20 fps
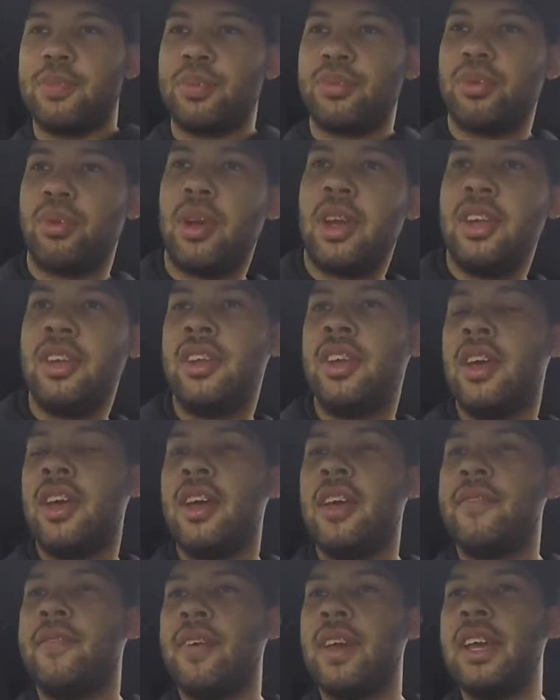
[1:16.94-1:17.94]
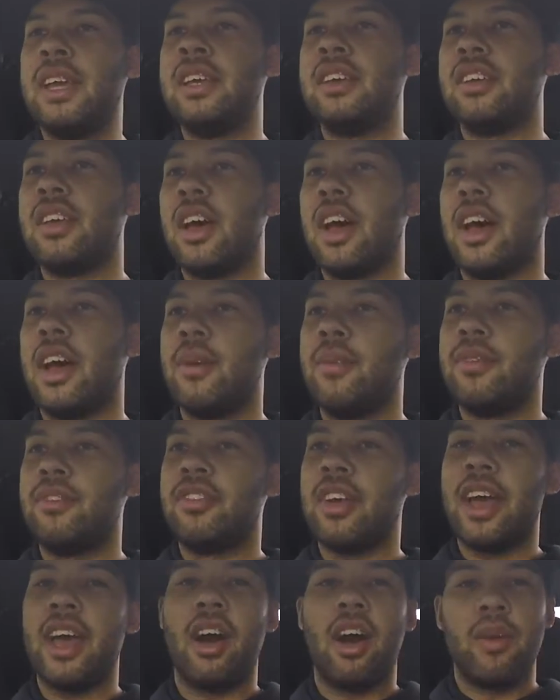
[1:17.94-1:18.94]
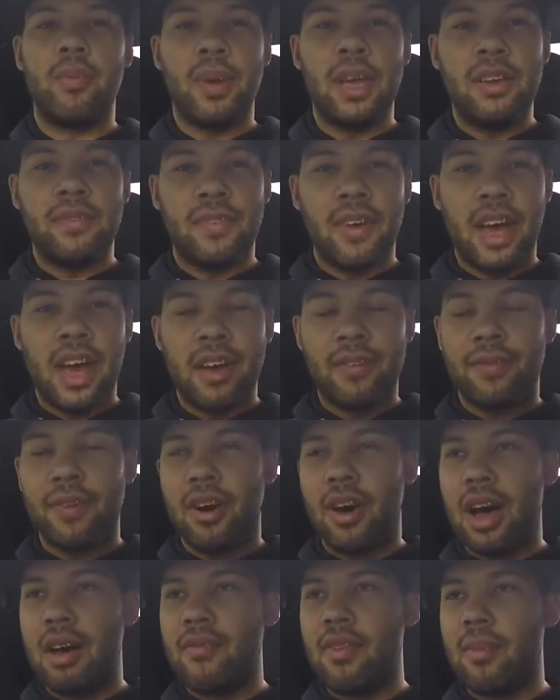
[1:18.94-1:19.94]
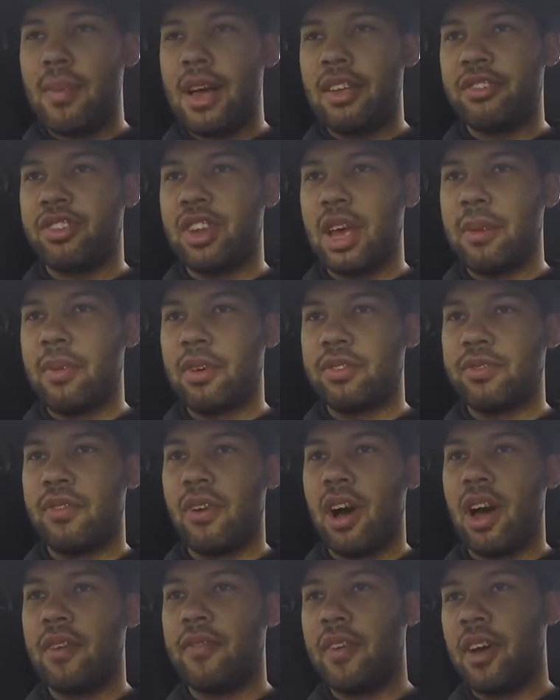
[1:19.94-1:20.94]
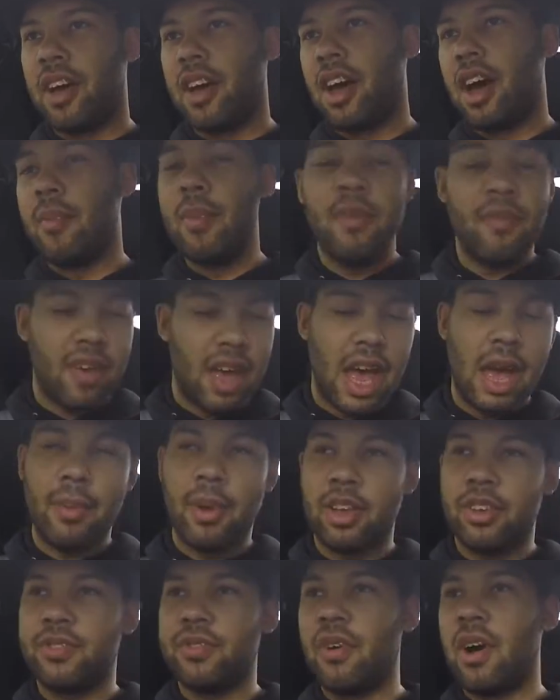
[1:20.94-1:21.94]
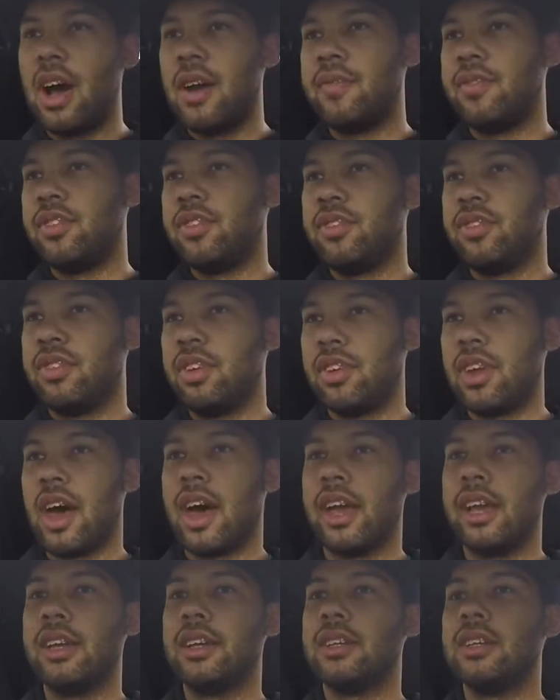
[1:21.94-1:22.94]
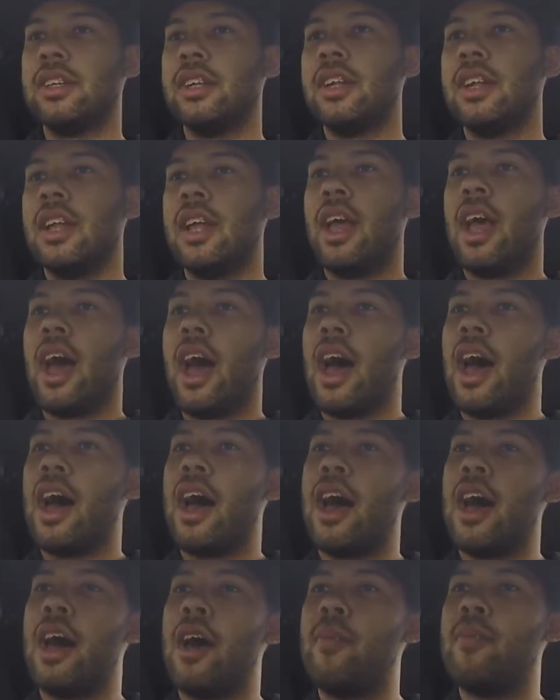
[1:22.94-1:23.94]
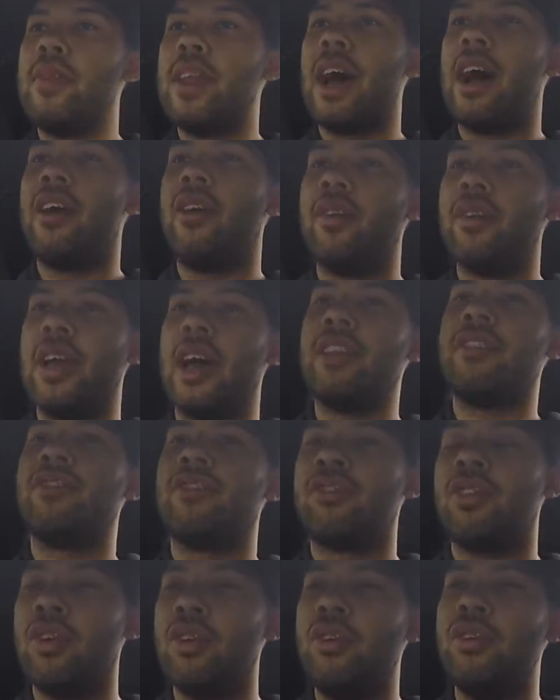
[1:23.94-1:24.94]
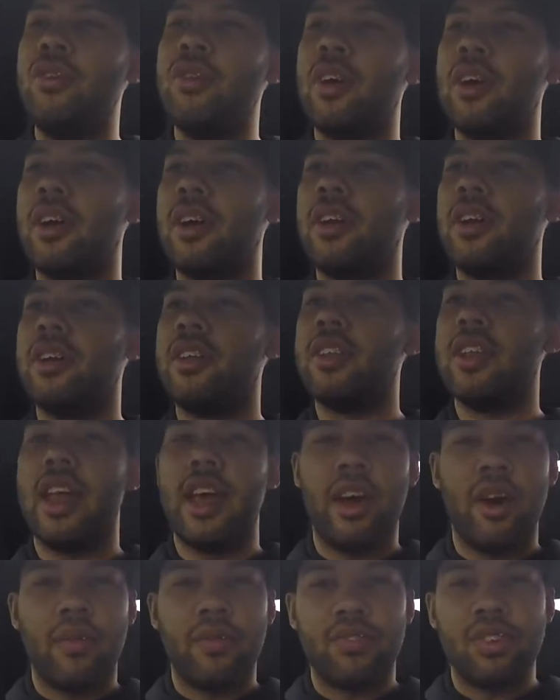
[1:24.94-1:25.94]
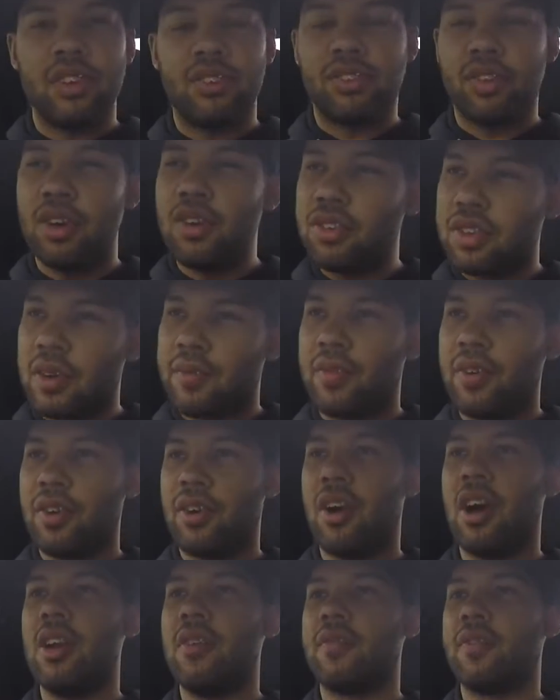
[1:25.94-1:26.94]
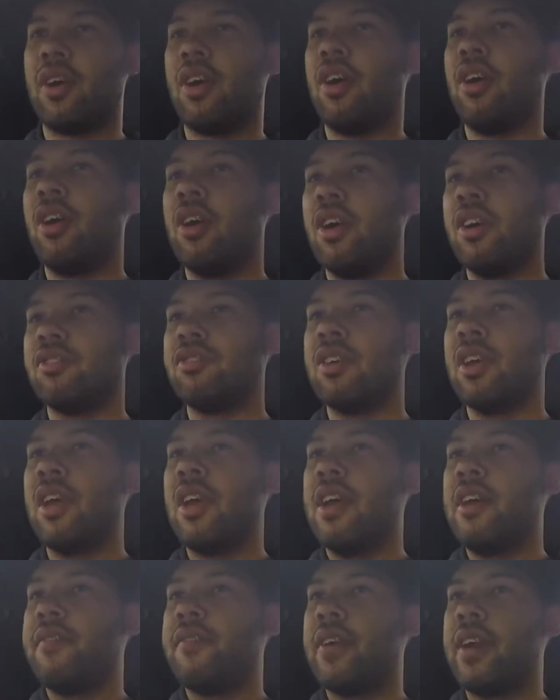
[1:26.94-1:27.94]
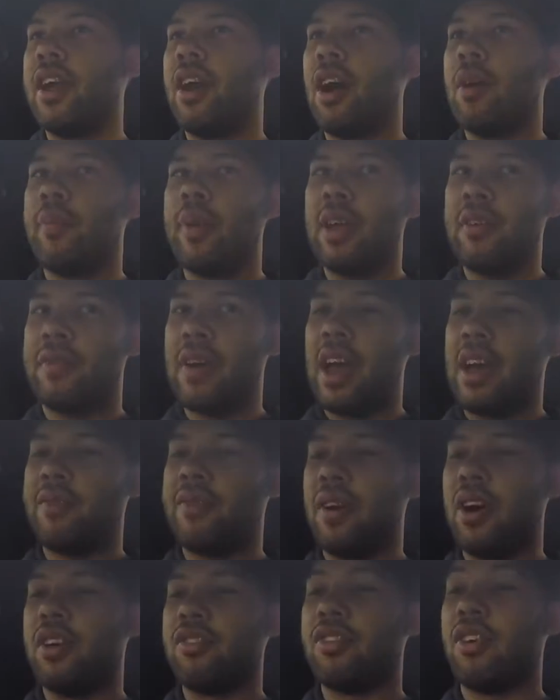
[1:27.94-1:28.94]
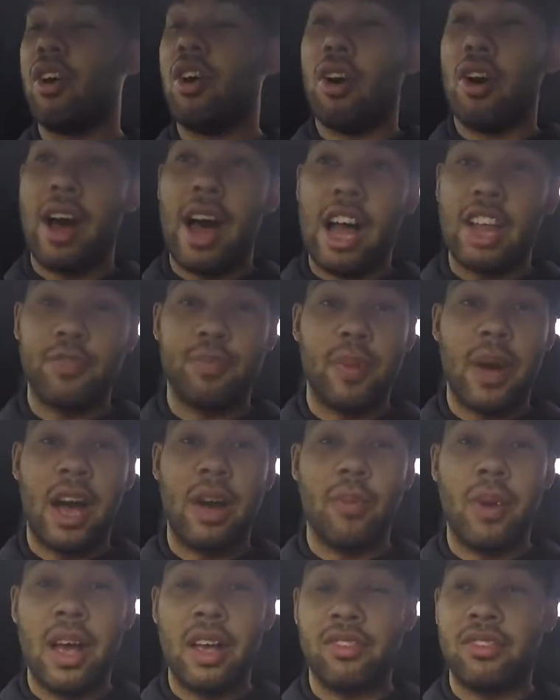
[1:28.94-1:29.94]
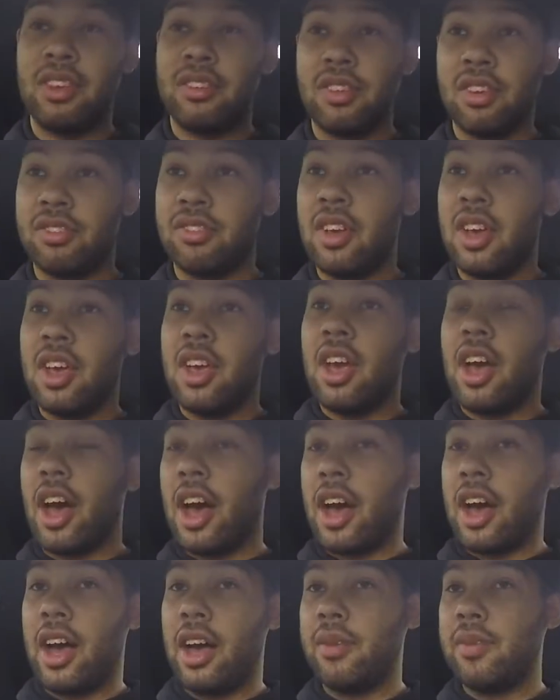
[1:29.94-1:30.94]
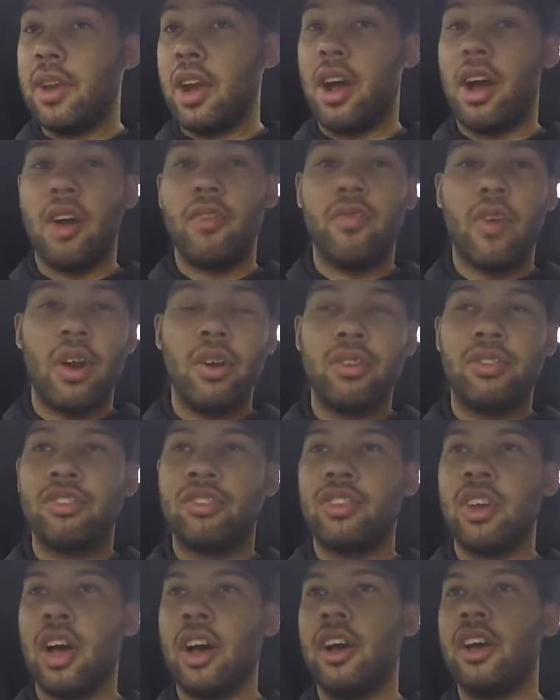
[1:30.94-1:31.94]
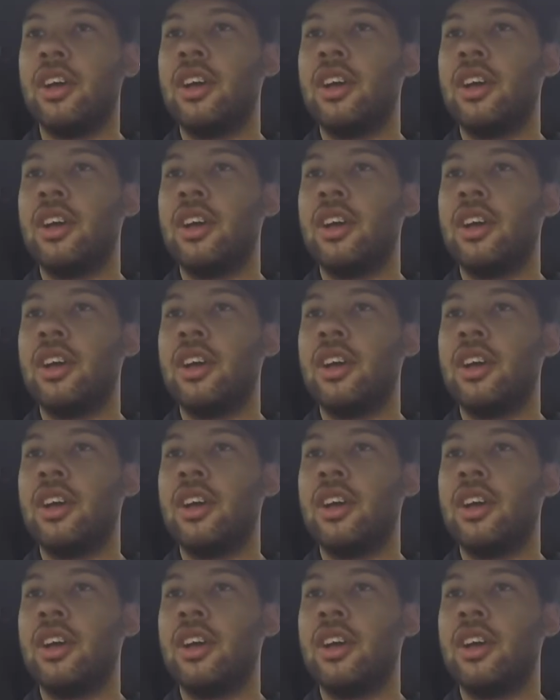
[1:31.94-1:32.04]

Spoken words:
between the SEAT Ibiza FR and the Mazda MX-5. I'm in the MX-5 today. Now they're obviously two different kind of cars. The Ibiza FR is a hot hatchback, whereas this is a roadster.